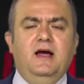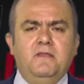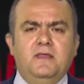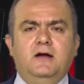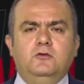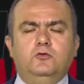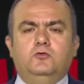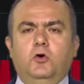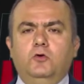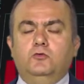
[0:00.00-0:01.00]
and then you
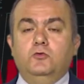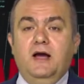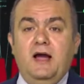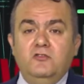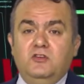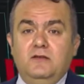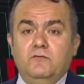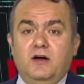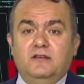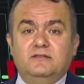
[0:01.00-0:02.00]
turn to angel
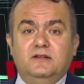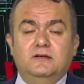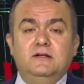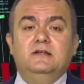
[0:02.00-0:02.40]
investor.